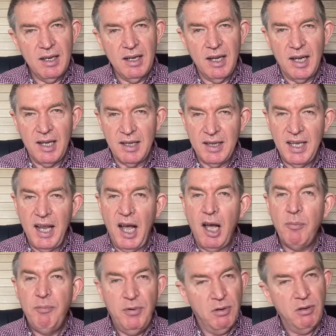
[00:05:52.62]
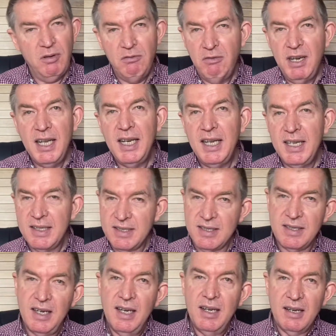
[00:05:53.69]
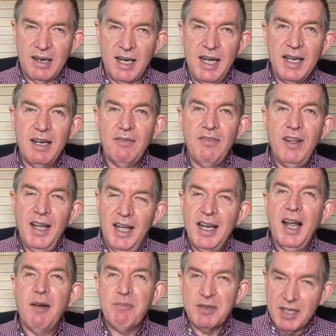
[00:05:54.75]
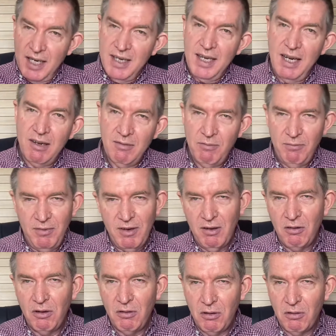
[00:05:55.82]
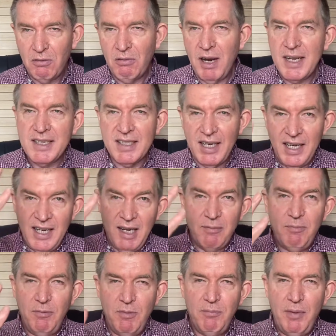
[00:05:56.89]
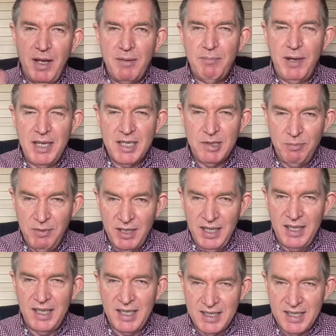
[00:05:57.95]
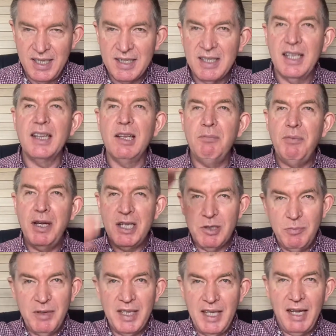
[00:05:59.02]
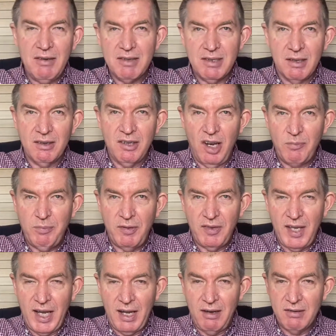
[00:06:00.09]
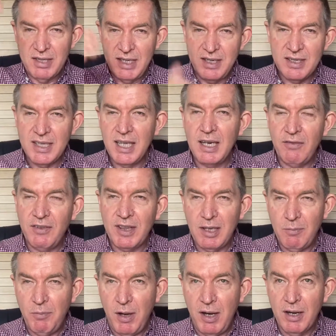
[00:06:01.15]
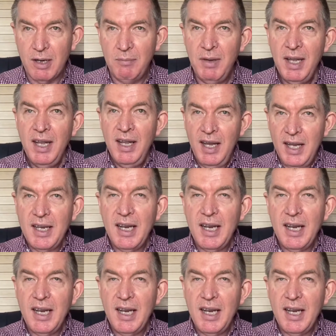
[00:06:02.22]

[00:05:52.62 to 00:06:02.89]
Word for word: uh, the upper room really is kind of an upside down or, or right side up basement in the sense that the basement now is on top of the house instead of at the bottom and